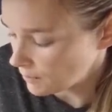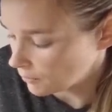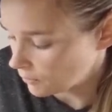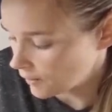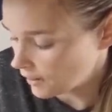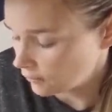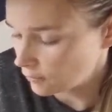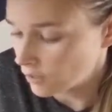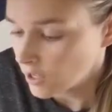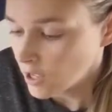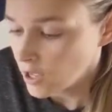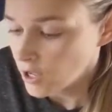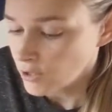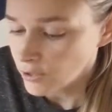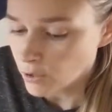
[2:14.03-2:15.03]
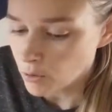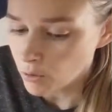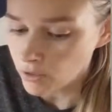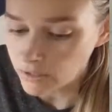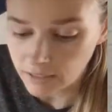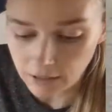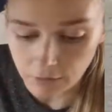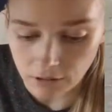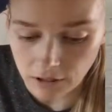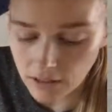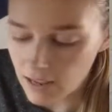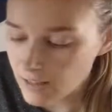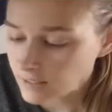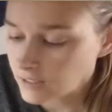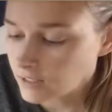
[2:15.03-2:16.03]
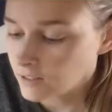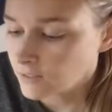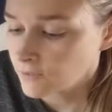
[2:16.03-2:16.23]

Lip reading: around. So let's get rid of that.